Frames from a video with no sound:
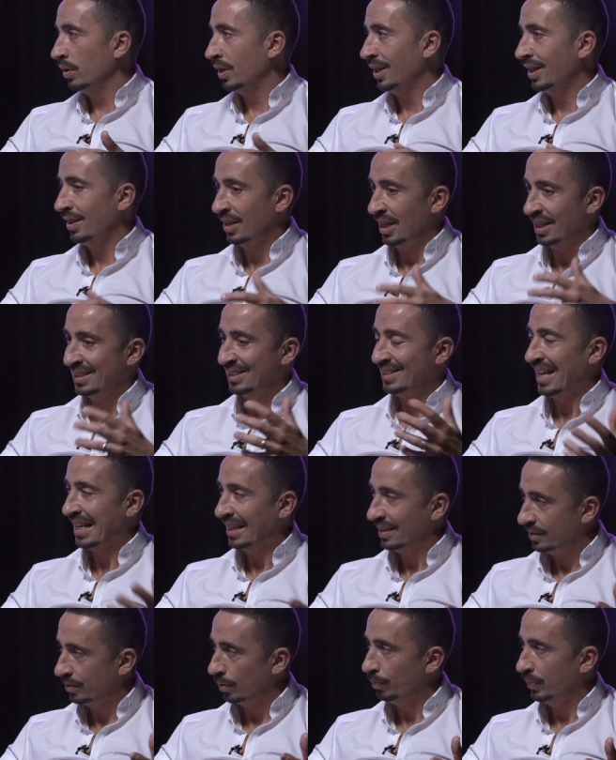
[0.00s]
they
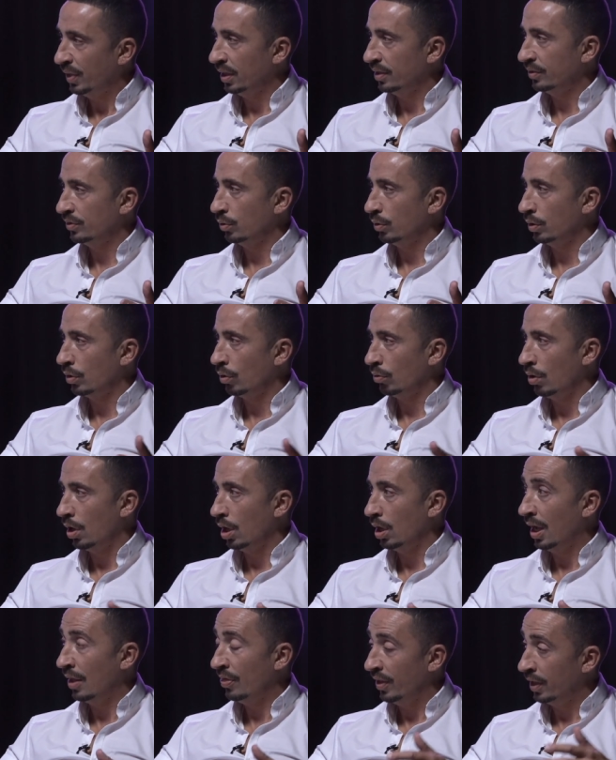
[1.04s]
sense something is going to go
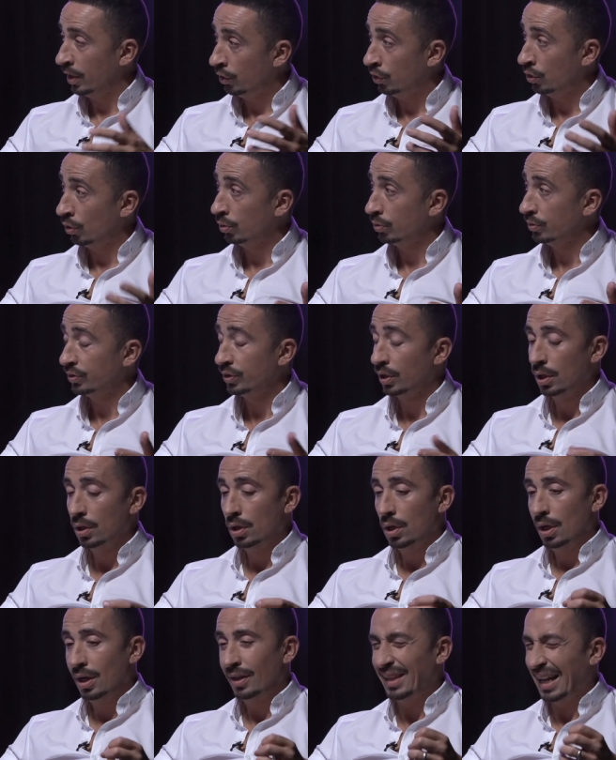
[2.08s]
wrong and then it does.
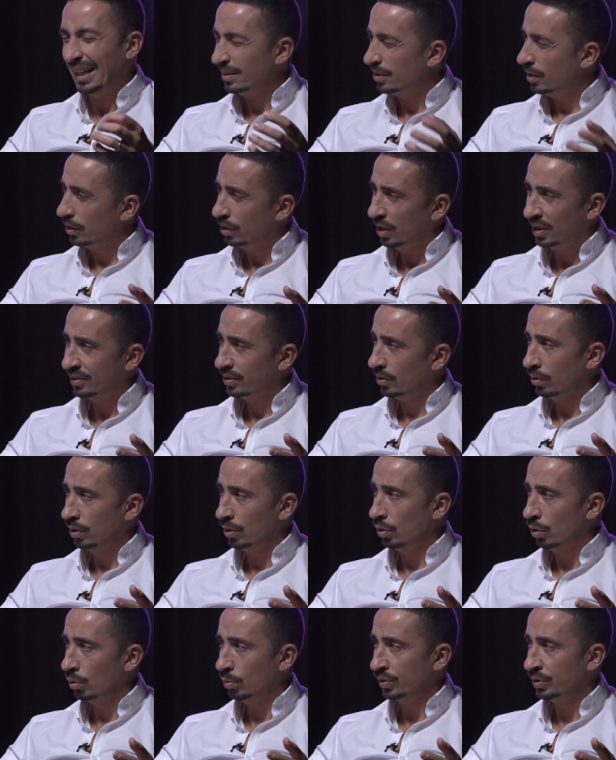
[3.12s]
That's not necessarily
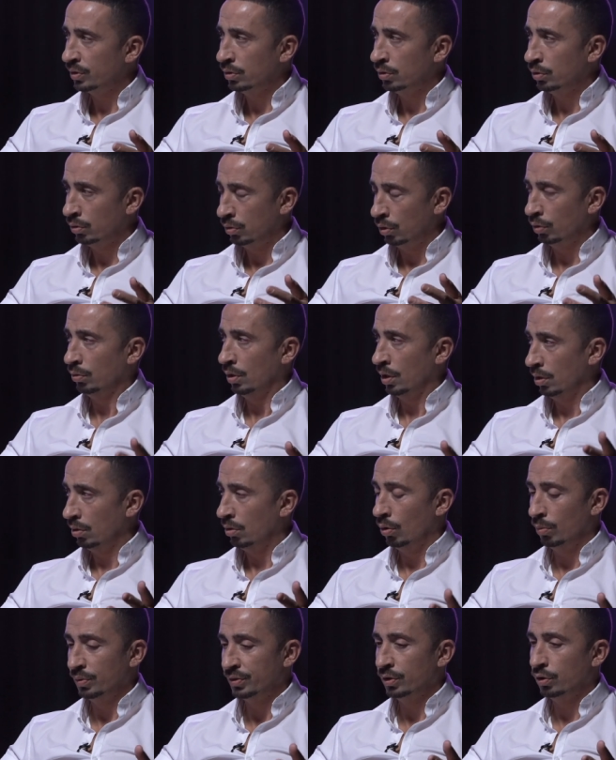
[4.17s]
an always good,
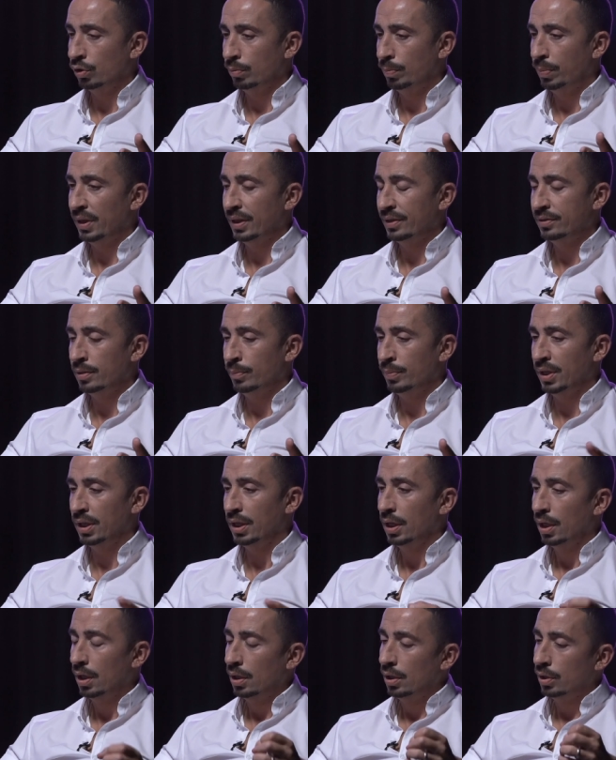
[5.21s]
always a good place to be.
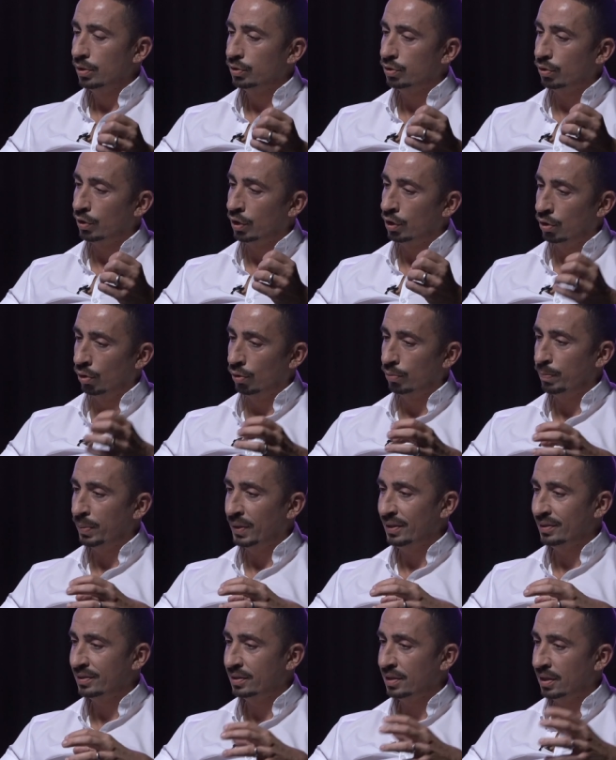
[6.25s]
So the gut
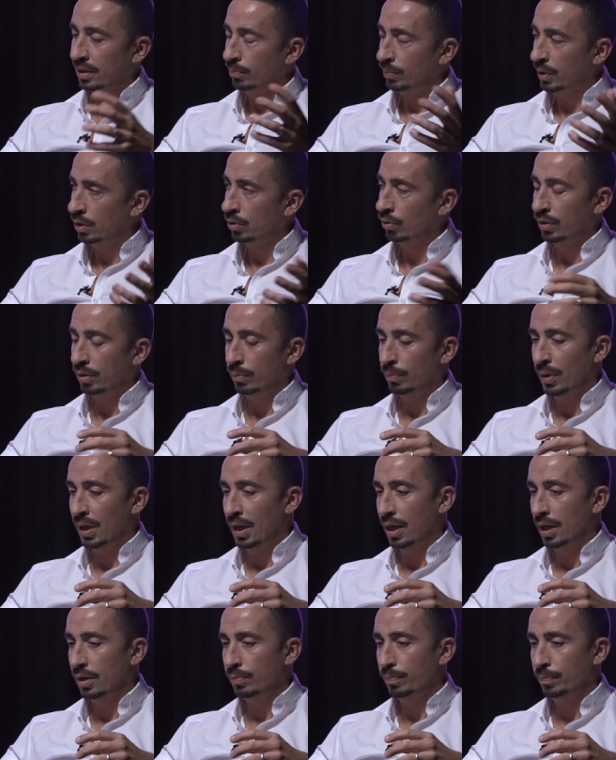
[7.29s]
piece can be good and
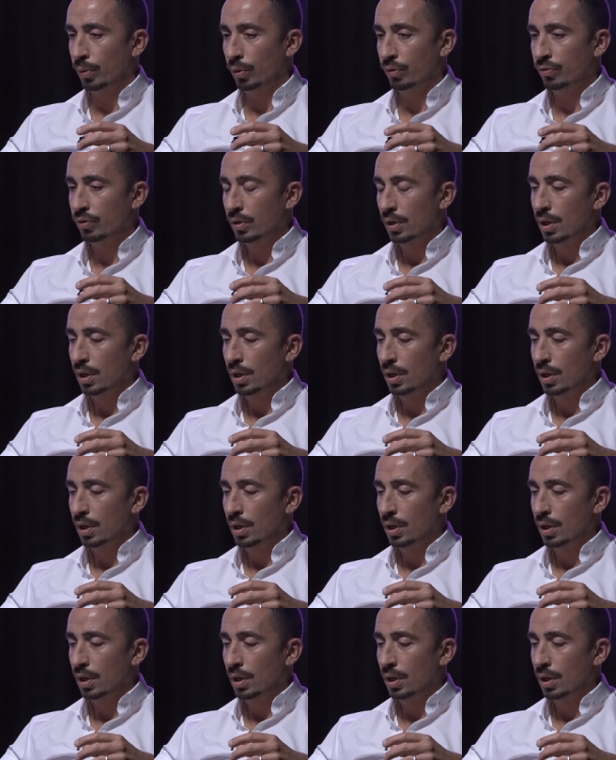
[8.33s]
bad, but